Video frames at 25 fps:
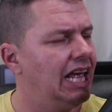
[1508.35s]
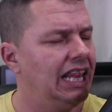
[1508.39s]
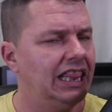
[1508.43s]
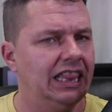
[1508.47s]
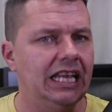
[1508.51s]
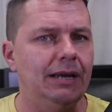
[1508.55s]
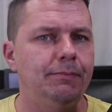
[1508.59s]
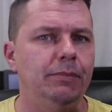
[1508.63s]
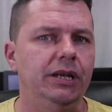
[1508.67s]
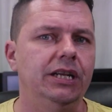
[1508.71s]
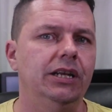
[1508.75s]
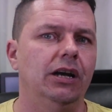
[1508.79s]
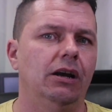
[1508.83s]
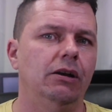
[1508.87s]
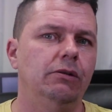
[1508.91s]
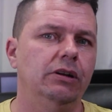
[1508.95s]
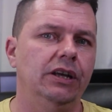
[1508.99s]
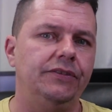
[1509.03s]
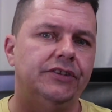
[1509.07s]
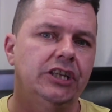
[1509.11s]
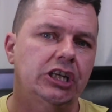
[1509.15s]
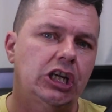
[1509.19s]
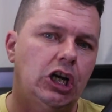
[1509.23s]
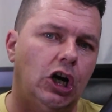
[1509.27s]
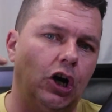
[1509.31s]
Let me know.
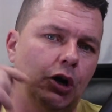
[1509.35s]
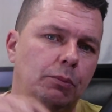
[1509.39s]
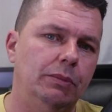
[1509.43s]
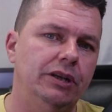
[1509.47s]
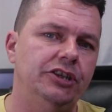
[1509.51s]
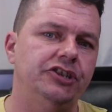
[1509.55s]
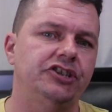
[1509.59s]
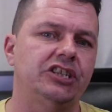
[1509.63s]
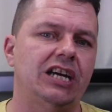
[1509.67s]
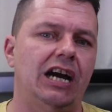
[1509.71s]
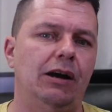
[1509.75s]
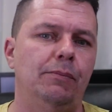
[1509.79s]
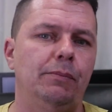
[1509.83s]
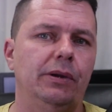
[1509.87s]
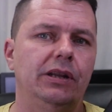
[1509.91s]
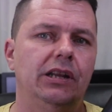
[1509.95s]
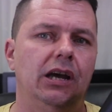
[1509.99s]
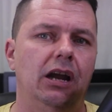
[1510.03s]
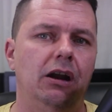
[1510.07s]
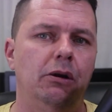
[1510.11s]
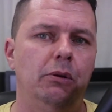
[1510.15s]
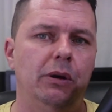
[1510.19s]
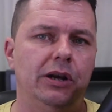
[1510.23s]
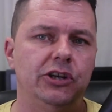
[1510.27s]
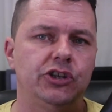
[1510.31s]
Leave the comments down
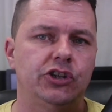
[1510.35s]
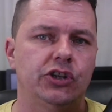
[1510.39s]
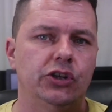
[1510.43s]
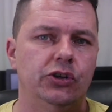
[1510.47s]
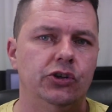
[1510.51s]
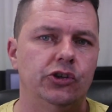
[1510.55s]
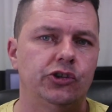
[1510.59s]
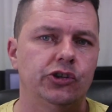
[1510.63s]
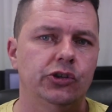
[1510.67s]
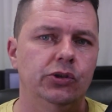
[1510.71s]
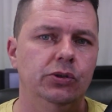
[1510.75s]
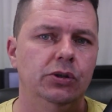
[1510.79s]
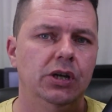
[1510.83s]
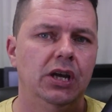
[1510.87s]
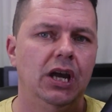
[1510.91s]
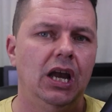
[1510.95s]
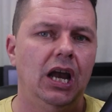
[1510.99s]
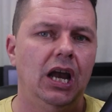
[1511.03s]
below as usual.